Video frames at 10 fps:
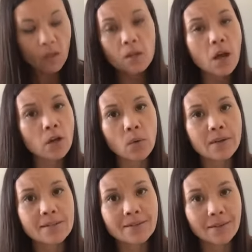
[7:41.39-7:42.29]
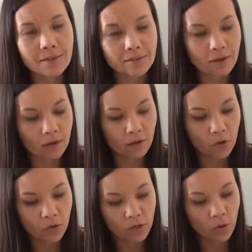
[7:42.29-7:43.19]
Not quite as thick as like a
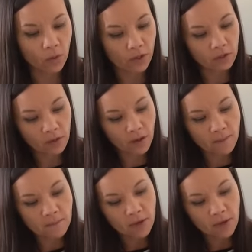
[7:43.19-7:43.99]
coconut oil, okay?